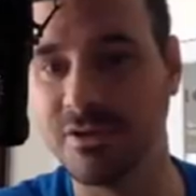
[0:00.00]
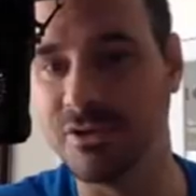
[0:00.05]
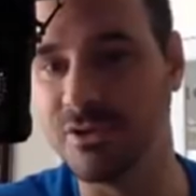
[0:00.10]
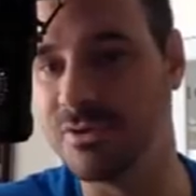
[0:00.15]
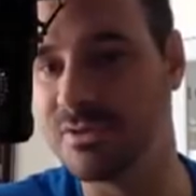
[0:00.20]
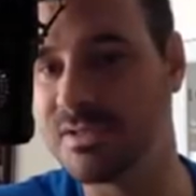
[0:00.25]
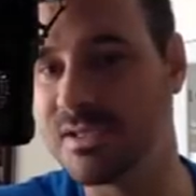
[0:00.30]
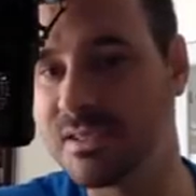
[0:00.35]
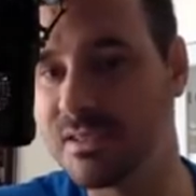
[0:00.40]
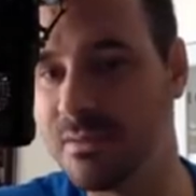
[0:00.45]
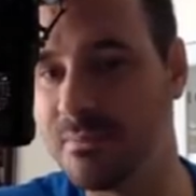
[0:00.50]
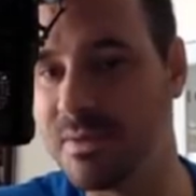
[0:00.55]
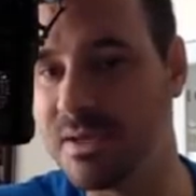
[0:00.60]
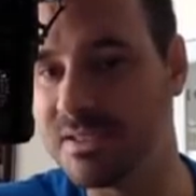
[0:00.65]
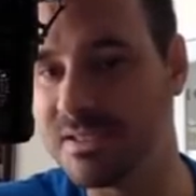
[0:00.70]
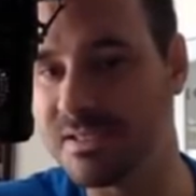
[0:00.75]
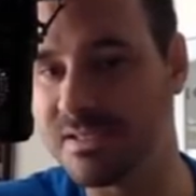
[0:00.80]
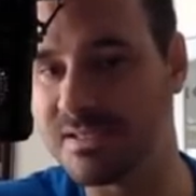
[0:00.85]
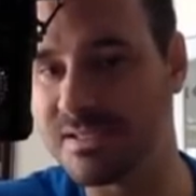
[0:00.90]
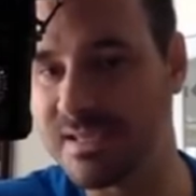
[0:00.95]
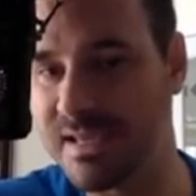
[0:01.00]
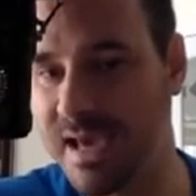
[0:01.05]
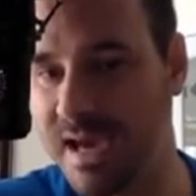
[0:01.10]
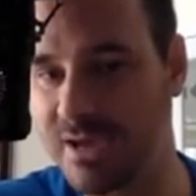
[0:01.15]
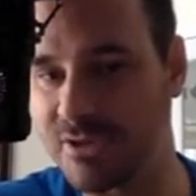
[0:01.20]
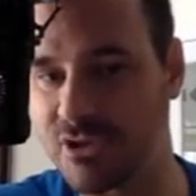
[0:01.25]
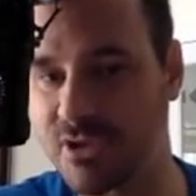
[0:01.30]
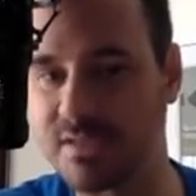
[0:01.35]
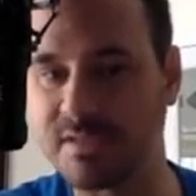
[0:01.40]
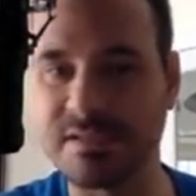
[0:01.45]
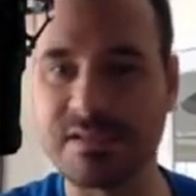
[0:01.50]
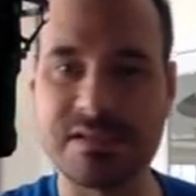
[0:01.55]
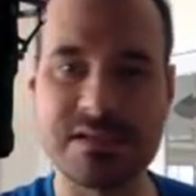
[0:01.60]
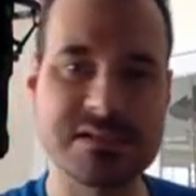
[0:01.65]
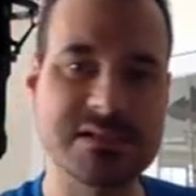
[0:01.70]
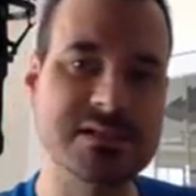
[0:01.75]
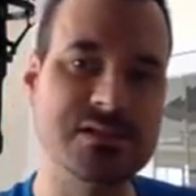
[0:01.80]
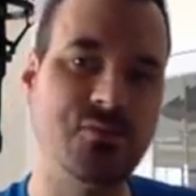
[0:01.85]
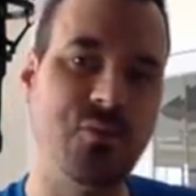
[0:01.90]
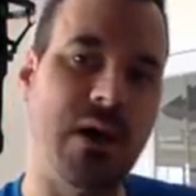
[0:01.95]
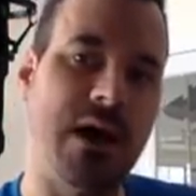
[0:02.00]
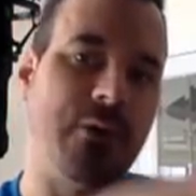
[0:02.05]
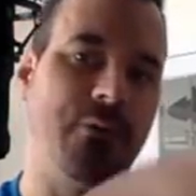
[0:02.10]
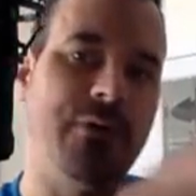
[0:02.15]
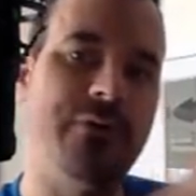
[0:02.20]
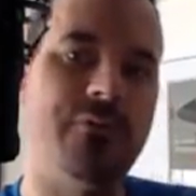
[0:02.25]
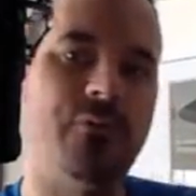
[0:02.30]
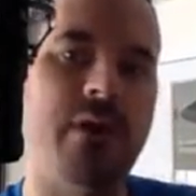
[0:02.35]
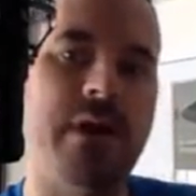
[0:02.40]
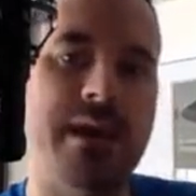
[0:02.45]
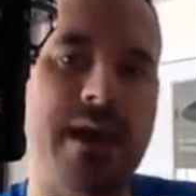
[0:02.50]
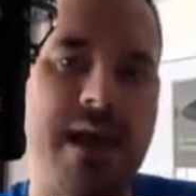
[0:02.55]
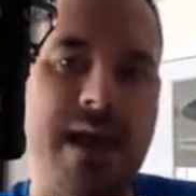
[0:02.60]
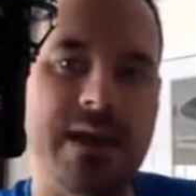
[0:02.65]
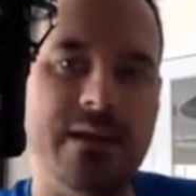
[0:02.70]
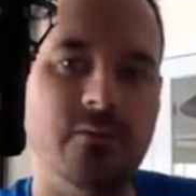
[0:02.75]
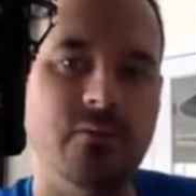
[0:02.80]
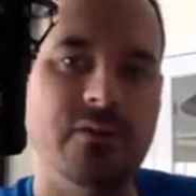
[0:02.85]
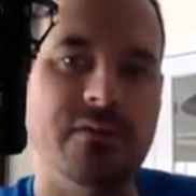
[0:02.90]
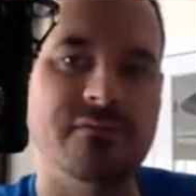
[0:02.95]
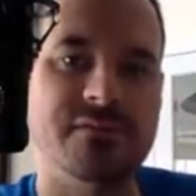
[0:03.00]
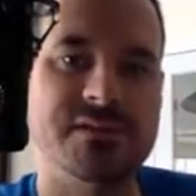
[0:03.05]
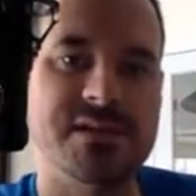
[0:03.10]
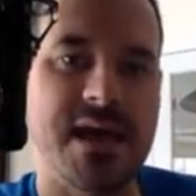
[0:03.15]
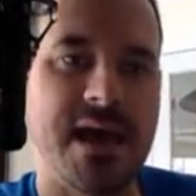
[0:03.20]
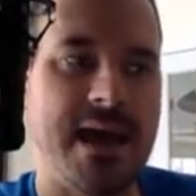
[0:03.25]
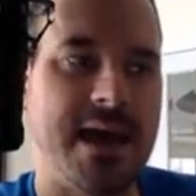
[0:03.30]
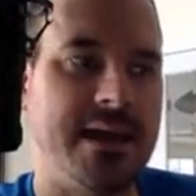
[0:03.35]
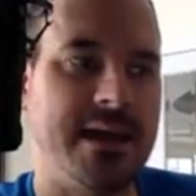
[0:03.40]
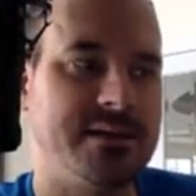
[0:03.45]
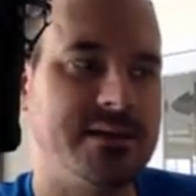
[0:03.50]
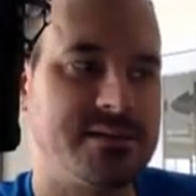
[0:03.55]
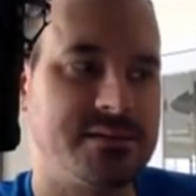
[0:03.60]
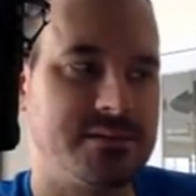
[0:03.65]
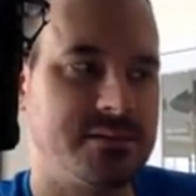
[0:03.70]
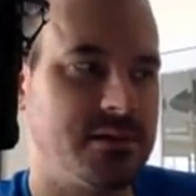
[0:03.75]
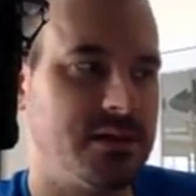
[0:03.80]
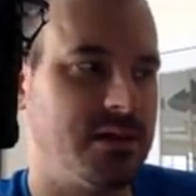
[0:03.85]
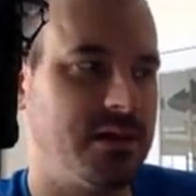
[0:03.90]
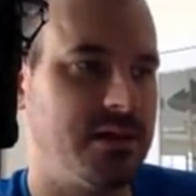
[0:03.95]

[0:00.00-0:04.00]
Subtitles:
Using the BTC address, and this is why we've went ahead and we've tagged,